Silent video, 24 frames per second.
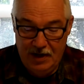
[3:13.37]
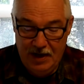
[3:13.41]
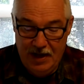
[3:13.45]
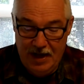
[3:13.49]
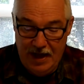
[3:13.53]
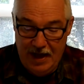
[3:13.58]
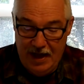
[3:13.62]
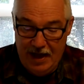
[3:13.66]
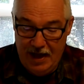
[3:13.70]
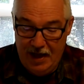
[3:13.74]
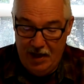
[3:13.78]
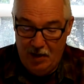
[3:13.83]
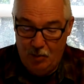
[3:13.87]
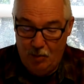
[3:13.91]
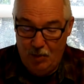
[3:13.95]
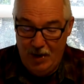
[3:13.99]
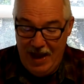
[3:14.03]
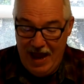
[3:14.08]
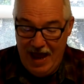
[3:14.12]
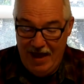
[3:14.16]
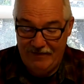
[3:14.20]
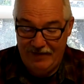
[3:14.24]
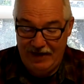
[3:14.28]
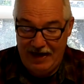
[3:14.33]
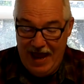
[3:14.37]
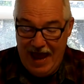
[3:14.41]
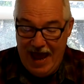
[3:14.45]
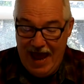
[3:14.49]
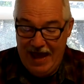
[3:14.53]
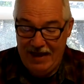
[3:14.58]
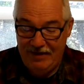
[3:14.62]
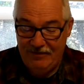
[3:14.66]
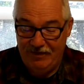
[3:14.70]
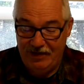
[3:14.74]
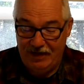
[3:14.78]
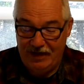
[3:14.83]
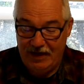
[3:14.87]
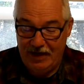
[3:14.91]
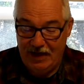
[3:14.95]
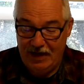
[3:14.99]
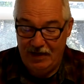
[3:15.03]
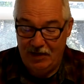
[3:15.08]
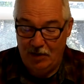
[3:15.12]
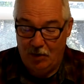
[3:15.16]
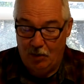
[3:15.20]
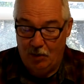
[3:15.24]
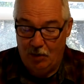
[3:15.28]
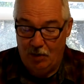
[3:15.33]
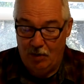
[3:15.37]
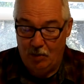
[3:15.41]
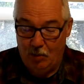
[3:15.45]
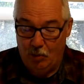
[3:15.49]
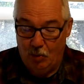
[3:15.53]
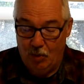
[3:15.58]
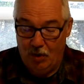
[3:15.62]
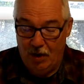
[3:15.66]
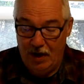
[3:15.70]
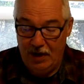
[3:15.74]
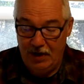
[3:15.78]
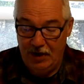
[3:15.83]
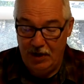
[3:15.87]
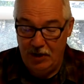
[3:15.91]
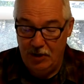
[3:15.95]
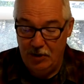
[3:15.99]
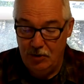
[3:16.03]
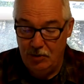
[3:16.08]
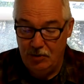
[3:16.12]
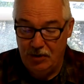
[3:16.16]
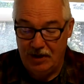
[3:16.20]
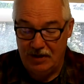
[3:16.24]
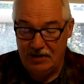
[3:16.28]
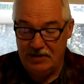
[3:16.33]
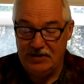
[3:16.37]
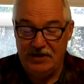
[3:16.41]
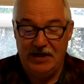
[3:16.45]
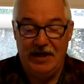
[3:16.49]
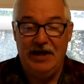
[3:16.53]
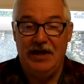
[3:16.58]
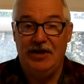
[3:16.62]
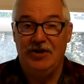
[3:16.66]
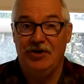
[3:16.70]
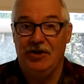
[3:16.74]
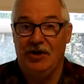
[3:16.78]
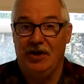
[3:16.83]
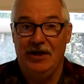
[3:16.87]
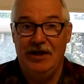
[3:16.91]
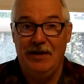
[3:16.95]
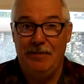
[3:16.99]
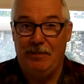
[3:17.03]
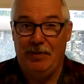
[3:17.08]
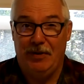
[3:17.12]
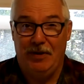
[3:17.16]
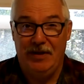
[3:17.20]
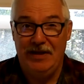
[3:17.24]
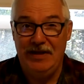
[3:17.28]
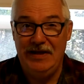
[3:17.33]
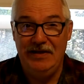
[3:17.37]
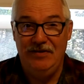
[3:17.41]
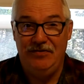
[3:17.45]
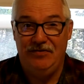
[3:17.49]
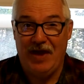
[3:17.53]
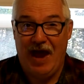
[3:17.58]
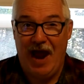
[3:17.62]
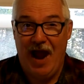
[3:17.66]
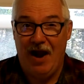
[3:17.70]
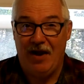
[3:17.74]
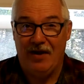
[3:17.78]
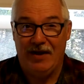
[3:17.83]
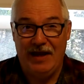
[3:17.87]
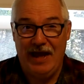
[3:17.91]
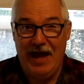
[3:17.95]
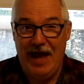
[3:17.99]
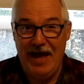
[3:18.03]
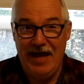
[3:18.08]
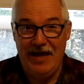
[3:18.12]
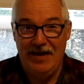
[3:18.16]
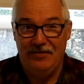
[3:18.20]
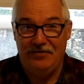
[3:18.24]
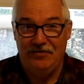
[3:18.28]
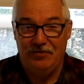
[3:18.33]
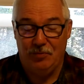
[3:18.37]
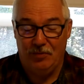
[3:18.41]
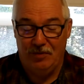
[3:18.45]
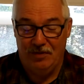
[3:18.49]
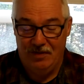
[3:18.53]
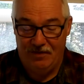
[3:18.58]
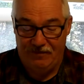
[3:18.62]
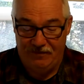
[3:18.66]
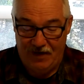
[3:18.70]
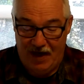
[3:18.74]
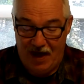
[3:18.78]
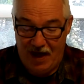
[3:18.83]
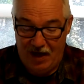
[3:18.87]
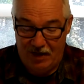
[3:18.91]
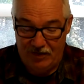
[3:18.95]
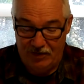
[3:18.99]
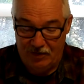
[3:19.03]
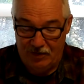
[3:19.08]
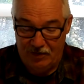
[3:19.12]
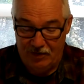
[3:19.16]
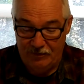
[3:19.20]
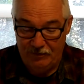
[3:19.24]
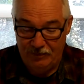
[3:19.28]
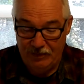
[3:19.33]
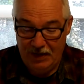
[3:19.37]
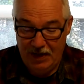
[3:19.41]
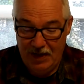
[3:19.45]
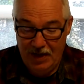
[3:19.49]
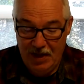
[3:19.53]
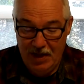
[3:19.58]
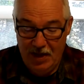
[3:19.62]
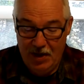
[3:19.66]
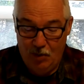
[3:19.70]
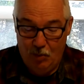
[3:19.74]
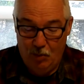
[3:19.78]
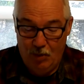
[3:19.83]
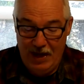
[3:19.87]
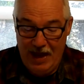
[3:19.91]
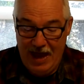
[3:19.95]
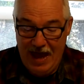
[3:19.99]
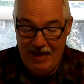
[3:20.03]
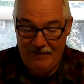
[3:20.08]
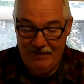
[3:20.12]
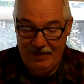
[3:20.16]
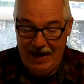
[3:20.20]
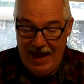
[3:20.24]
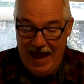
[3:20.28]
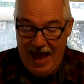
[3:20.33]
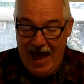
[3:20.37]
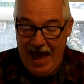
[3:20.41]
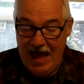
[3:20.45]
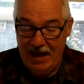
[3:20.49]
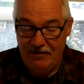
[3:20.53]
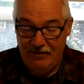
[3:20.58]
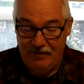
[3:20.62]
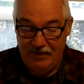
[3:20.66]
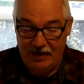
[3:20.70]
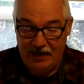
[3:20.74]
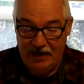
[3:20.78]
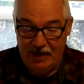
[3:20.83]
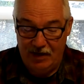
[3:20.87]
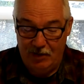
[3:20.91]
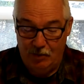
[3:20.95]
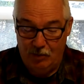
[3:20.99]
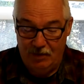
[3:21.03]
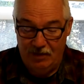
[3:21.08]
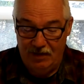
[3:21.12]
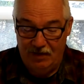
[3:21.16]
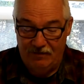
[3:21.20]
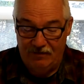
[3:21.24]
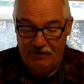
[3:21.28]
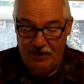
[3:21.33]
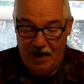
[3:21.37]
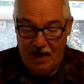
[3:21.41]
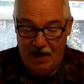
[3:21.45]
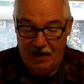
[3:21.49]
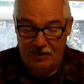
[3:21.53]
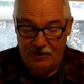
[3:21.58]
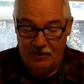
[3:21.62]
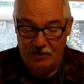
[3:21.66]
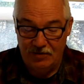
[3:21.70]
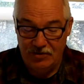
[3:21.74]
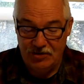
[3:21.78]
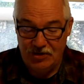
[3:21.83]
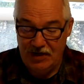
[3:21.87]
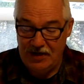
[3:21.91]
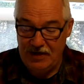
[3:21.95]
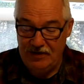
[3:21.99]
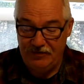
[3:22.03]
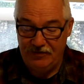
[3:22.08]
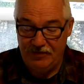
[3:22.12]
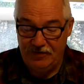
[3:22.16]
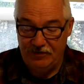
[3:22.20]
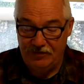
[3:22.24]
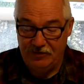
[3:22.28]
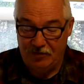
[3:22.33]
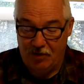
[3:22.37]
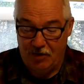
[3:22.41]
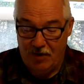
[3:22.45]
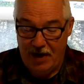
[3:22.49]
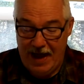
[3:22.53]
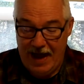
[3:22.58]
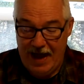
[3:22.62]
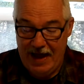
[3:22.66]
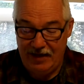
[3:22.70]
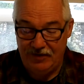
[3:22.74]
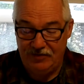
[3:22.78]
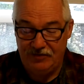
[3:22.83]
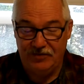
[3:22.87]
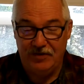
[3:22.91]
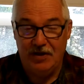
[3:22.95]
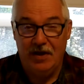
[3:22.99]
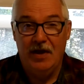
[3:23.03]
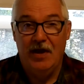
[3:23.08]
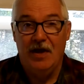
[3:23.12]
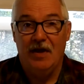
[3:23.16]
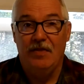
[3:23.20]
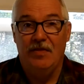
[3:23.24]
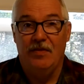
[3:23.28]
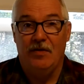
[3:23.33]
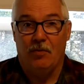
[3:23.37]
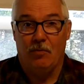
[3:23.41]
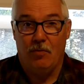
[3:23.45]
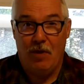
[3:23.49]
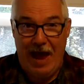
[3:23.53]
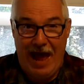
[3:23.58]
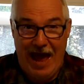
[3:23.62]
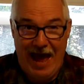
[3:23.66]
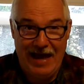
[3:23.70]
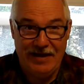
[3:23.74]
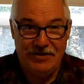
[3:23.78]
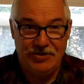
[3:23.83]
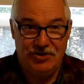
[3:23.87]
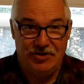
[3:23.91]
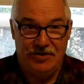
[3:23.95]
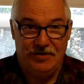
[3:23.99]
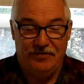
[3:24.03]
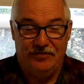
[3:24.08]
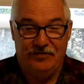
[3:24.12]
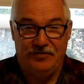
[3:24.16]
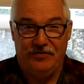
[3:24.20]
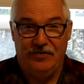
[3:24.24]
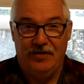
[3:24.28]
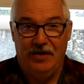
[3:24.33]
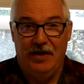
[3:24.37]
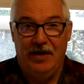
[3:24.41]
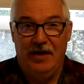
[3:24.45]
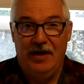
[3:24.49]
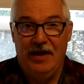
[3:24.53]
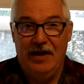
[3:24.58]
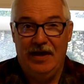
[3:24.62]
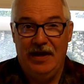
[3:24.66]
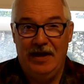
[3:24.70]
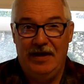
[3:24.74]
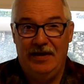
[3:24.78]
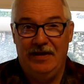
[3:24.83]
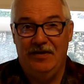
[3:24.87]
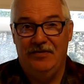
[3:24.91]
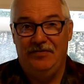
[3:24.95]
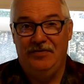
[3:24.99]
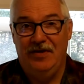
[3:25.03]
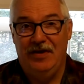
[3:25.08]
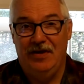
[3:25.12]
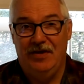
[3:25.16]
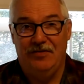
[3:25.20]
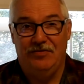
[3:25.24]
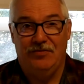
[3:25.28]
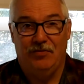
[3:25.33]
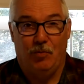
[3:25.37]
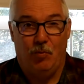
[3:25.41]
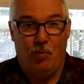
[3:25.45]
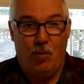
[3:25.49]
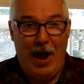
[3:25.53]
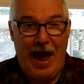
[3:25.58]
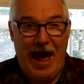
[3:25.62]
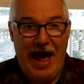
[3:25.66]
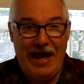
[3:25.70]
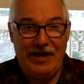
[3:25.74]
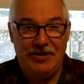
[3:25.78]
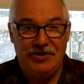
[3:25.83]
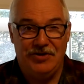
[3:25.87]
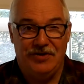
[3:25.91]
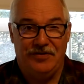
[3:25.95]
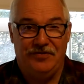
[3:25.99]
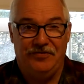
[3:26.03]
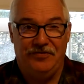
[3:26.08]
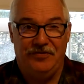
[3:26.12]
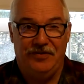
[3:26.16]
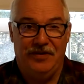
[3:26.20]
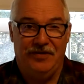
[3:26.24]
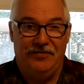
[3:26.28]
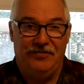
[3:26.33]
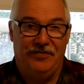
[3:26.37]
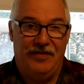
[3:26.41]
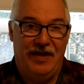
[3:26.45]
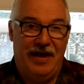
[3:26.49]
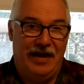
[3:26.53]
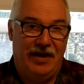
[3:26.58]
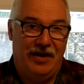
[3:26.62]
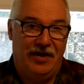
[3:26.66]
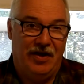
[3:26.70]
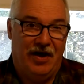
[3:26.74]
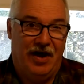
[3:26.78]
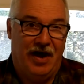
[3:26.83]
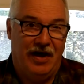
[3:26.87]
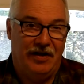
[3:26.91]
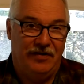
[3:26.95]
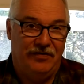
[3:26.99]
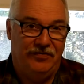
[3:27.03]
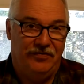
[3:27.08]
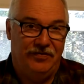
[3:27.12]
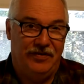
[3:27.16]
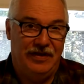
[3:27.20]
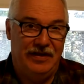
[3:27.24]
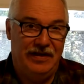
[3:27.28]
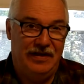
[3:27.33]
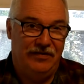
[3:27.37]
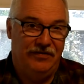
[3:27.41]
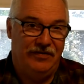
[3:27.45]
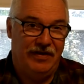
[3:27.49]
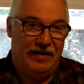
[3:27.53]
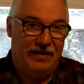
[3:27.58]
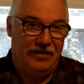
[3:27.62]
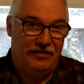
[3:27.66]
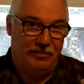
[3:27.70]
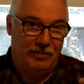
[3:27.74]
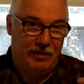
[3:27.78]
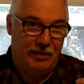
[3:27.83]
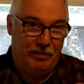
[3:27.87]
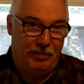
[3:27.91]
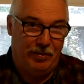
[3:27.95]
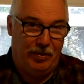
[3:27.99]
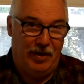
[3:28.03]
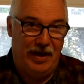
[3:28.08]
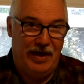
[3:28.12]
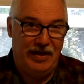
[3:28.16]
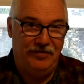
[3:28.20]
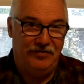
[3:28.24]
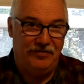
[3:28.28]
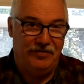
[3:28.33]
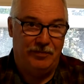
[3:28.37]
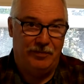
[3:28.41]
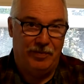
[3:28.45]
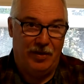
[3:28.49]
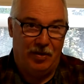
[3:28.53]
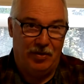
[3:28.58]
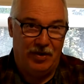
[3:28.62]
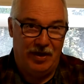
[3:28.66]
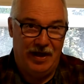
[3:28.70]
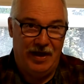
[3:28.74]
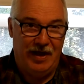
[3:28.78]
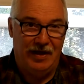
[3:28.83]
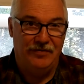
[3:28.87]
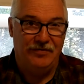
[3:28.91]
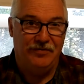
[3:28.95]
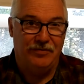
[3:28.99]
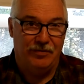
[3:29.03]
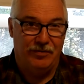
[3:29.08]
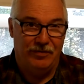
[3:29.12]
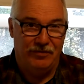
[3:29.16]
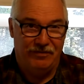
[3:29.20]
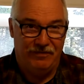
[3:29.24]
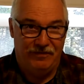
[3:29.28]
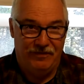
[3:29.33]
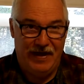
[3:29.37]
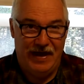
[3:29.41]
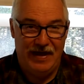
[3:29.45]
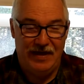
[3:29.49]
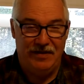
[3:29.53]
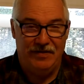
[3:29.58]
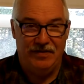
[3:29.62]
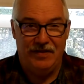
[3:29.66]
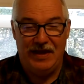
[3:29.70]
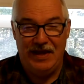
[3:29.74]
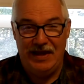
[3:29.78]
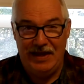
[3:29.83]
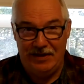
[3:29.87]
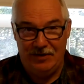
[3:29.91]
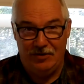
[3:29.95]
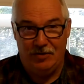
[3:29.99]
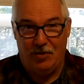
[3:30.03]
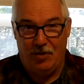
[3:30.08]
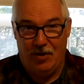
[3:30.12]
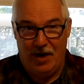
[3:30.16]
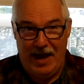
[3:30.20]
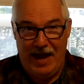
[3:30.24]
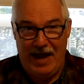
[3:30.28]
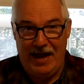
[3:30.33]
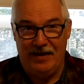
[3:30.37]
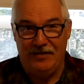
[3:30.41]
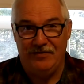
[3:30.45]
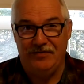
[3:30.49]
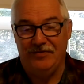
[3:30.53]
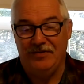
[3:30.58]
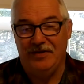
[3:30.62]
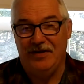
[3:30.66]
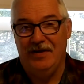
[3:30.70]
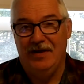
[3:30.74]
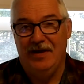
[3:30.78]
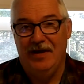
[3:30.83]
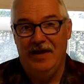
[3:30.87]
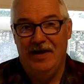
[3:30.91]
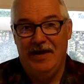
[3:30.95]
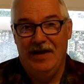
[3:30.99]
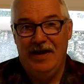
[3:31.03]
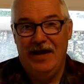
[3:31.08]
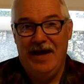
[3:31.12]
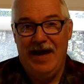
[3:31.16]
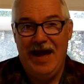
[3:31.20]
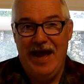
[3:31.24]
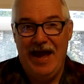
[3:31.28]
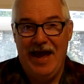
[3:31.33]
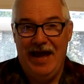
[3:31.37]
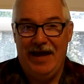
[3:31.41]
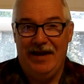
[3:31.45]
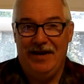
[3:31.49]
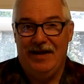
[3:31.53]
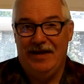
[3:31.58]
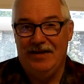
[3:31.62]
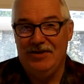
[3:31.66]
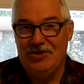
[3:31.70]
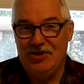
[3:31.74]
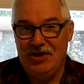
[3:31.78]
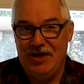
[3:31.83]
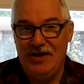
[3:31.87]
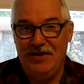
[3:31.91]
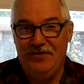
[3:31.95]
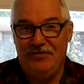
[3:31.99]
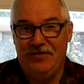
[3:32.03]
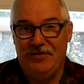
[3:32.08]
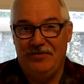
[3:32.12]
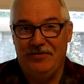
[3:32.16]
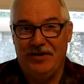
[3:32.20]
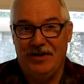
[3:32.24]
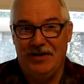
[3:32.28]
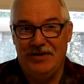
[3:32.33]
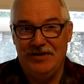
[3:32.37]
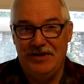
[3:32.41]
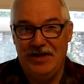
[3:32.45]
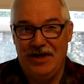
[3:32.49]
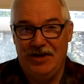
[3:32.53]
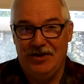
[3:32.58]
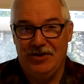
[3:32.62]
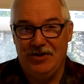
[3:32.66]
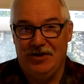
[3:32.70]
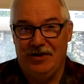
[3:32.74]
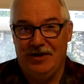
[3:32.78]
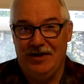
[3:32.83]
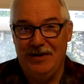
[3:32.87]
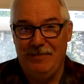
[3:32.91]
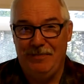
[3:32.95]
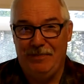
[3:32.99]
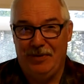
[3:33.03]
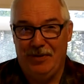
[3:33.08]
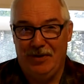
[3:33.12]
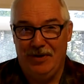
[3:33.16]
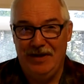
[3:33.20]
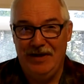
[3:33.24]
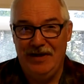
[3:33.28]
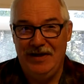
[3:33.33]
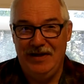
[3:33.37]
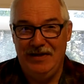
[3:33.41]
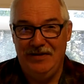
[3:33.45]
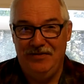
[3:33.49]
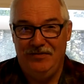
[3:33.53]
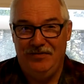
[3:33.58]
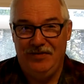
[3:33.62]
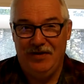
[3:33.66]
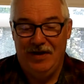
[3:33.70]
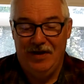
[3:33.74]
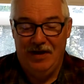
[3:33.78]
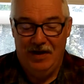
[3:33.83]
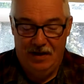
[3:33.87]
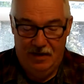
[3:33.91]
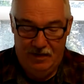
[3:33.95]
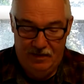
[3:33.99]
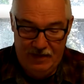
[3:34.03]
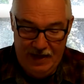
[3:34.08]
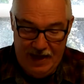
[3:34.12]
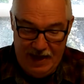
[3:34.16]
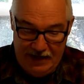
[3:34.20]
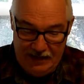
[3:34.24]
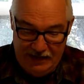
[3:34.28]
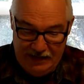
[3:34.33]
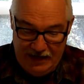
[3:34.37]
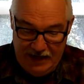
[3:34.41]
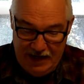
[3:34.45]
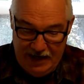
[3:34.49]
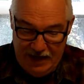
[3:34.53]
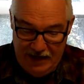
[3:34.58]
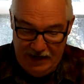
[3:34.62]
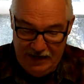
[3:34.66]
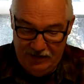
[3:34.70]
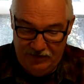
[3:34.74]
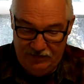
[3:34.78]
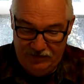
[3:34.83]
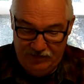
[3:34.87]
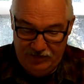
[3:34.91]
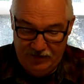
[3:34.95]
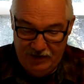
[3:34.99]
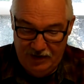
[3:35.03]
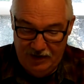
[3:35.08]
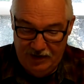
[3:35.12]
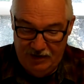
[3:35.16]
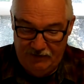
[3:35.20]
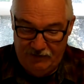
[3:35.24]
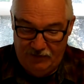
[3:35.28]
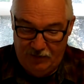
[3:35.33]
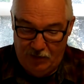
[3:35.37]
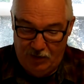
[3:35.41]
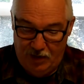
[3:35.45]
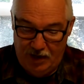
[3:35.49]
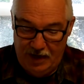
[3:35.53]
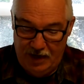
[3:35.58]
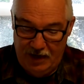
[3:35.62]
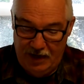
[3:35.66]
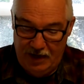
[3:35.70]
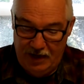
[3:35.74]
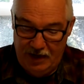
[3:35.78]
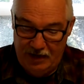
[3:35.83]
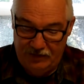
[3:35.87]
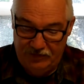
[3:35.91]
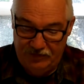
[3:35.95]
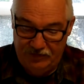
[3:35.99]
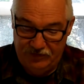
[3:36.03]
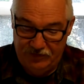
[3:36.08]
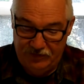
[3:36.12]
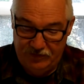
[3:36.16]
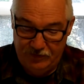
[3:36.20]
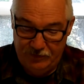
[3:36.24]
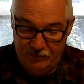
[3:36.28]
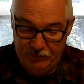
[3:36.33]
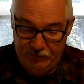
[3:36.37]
Uh, we have an advocate or one who continually pleads our case with the Father we have an advocate with the Father, Jesus Christ the righteous. It is his righteousness that God sees that has been placed upon us through faith in Christ. And Jesus continually pleads that case for us.